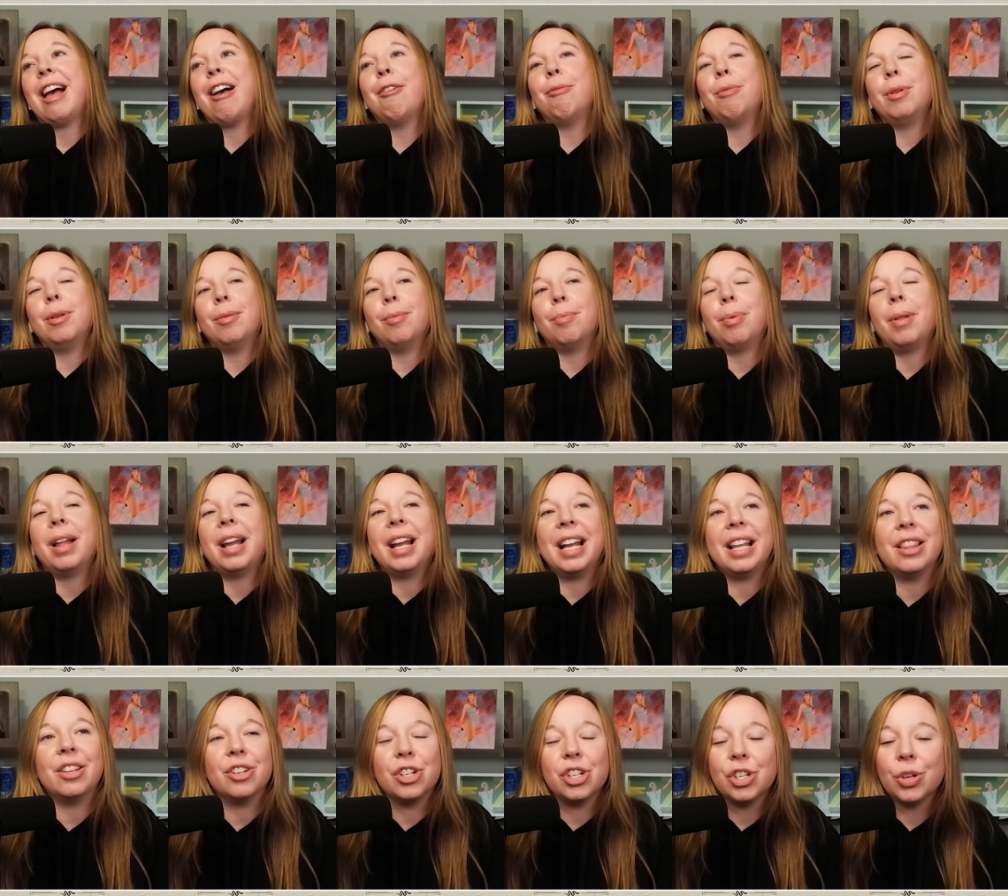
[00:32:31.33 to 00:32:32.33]
have been
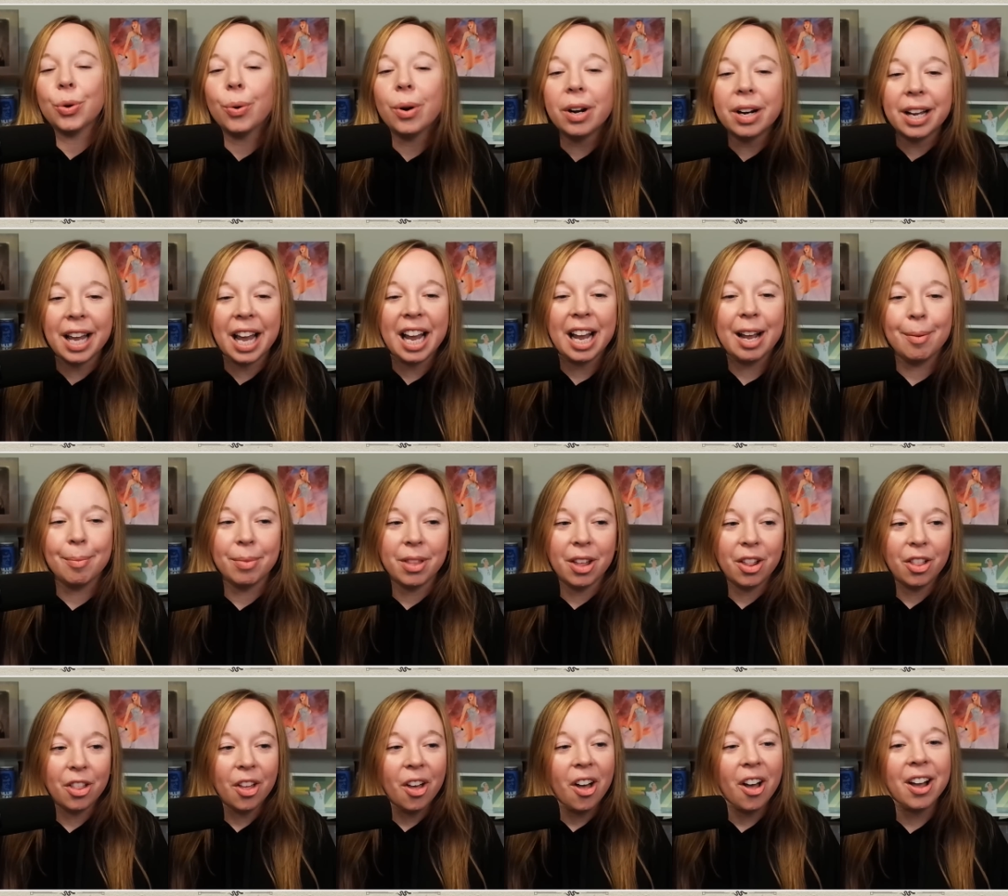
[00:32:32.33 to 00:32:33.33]
playing the short game. The
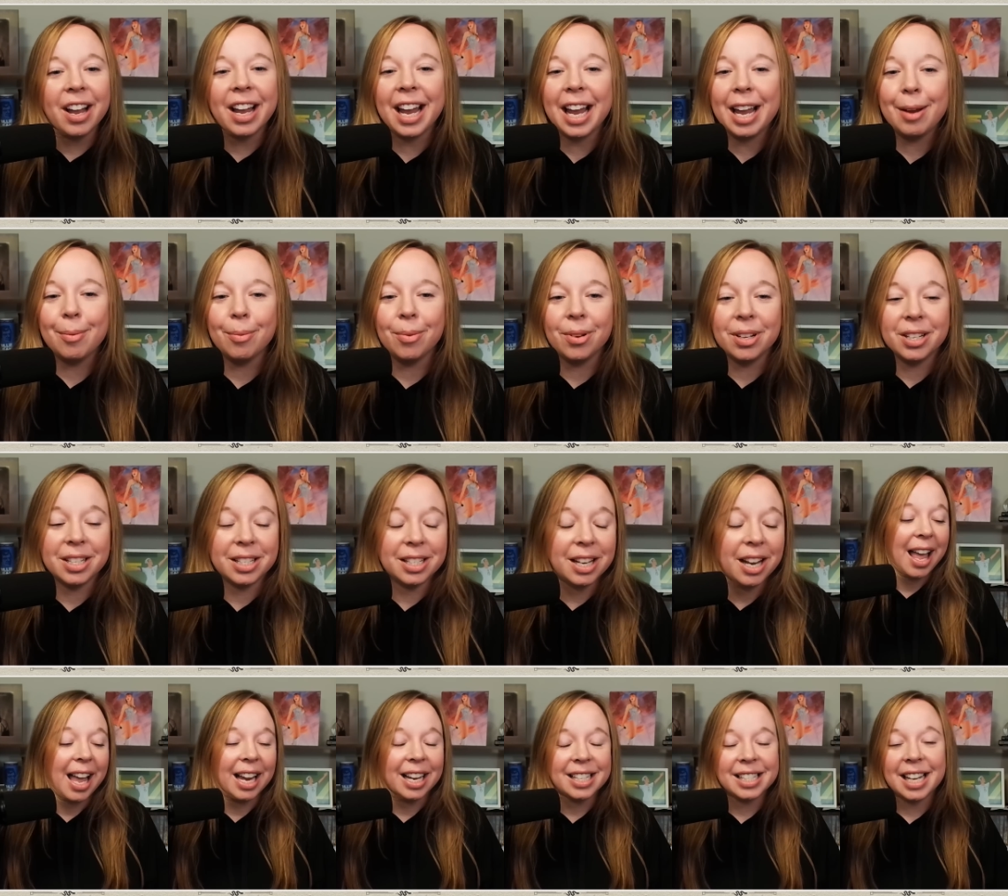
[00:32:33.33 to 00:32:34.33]
long game was
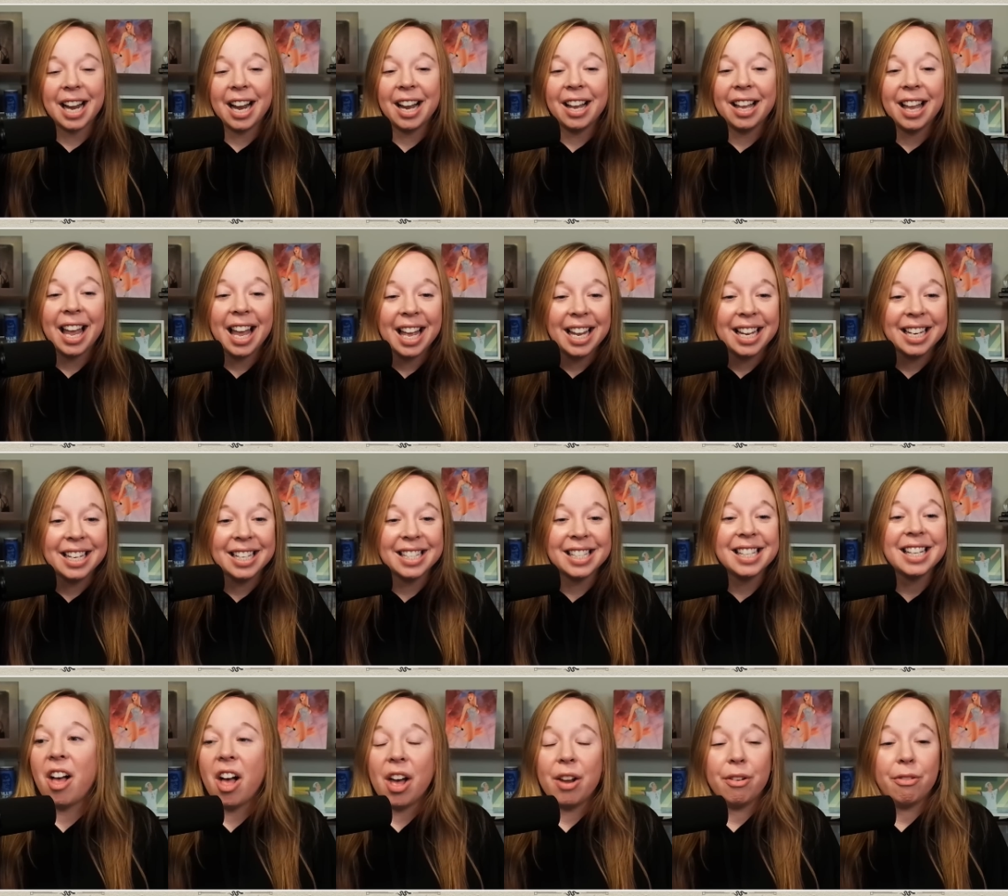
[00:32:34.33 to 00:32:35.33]
Exile Ends
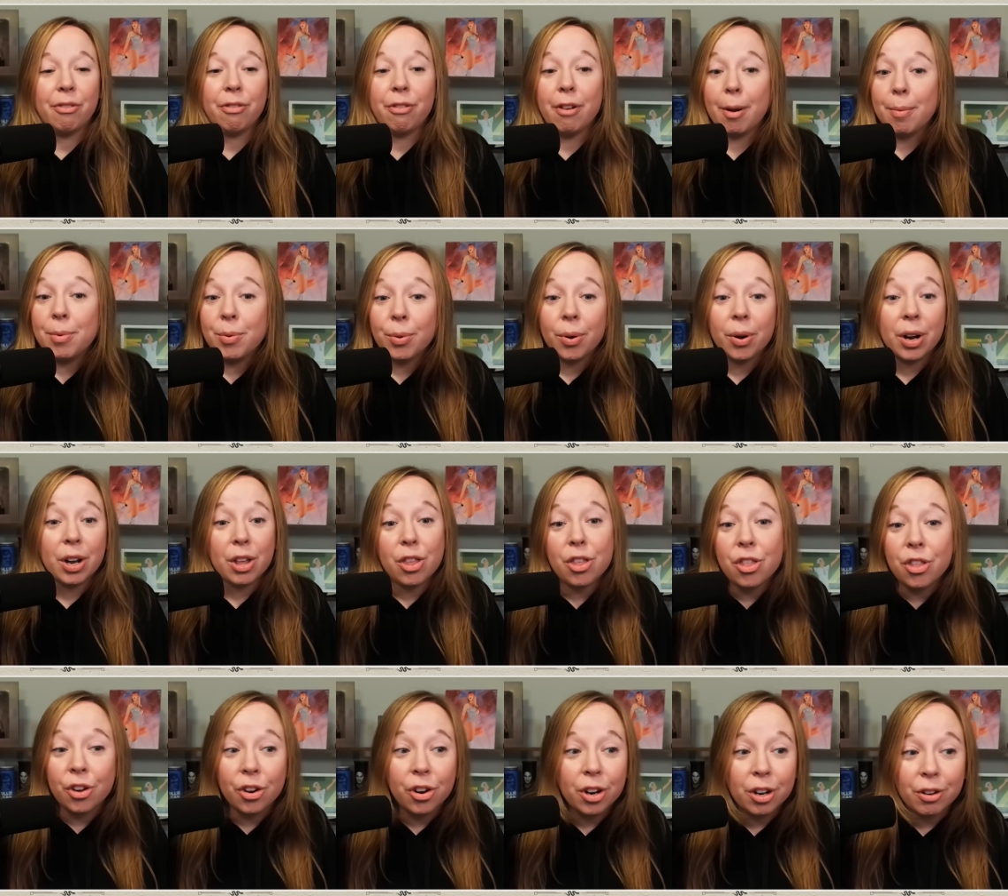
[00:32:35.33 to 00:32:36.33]
on February
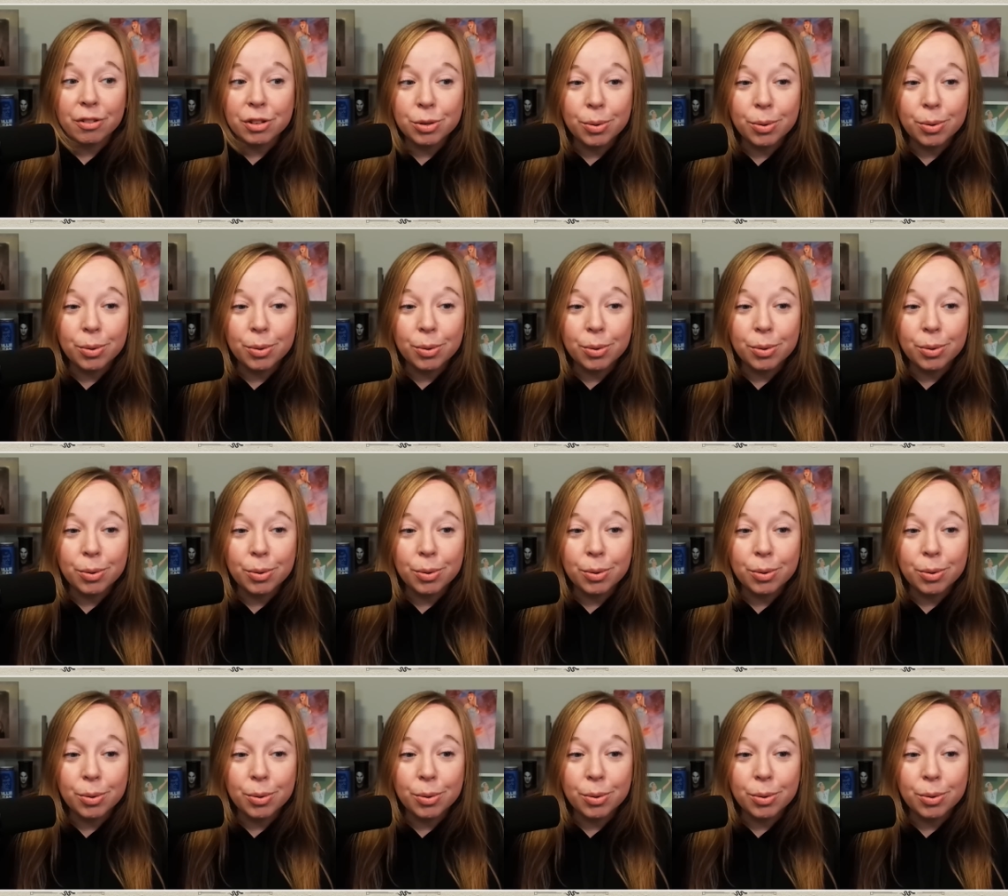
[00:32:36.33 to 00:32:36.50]
3rd of